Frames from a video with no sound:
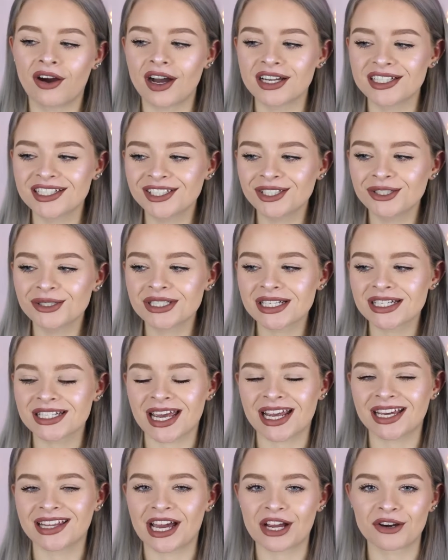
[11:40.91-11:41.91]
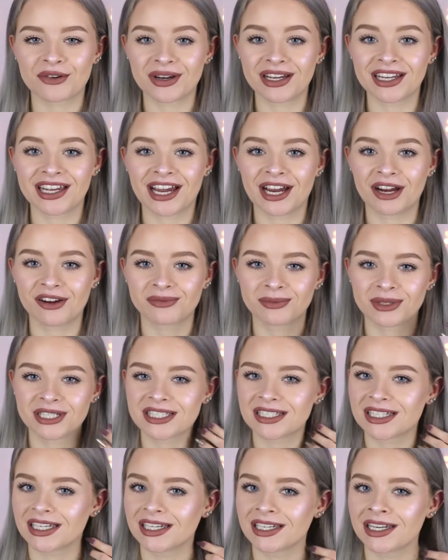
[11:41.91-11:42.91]
I didn't used to take that great care of my
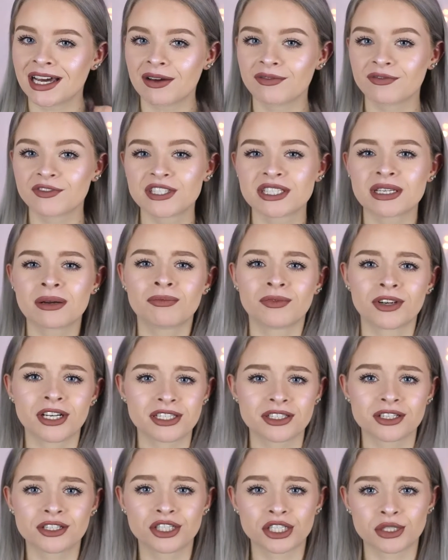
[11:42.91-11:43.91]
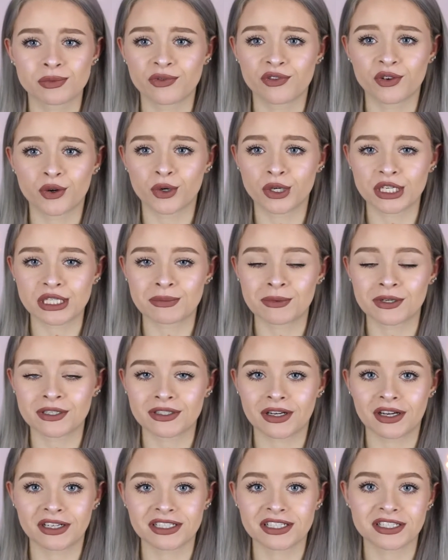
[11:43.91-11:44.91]
skin and for some reason just before
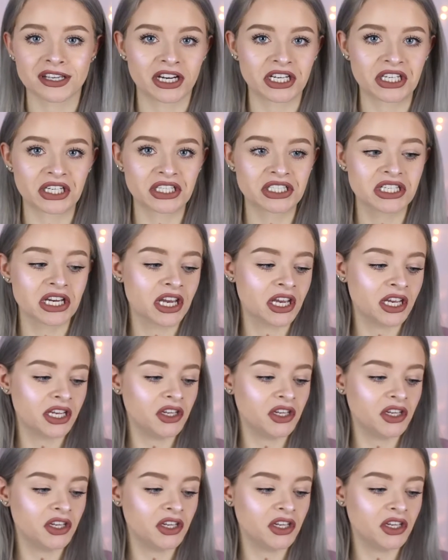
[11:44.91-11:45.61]
Christmas I decided,